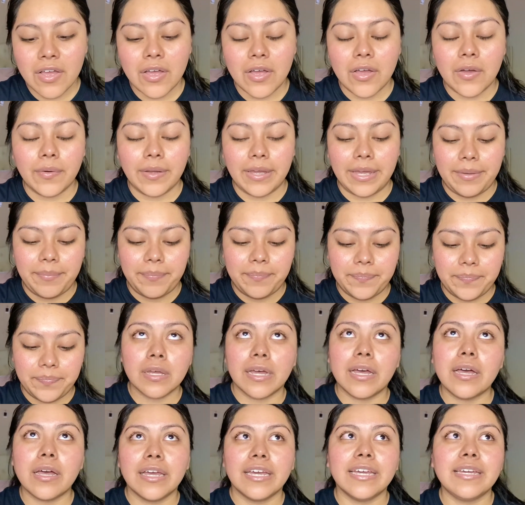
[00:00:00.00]
Okay,
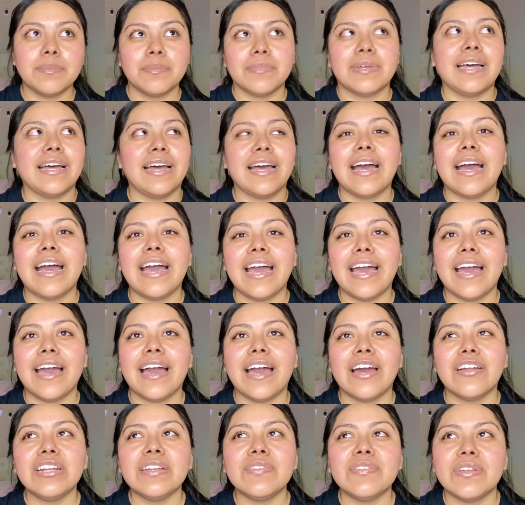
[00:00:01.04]
I
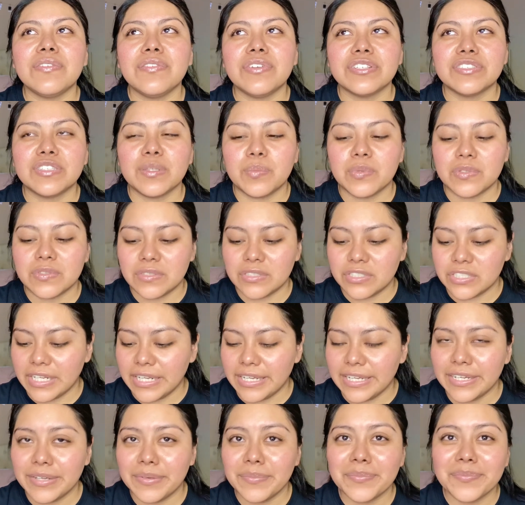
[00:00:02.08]
don't even know if you're supposed to
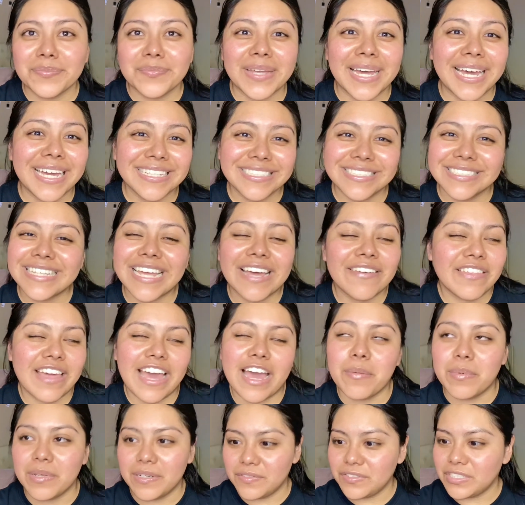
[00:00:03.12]
shake it. I just have a
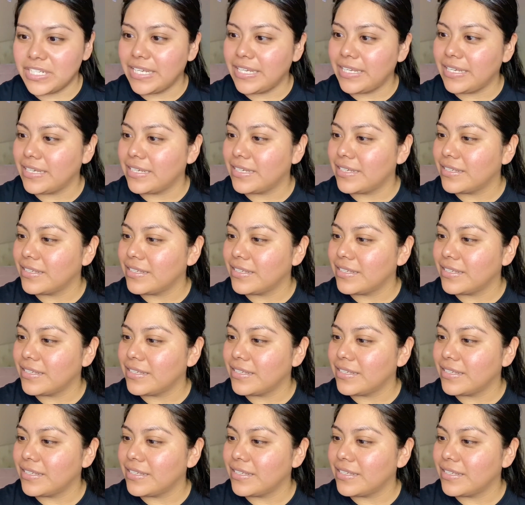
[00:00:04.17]
habit of shaking it.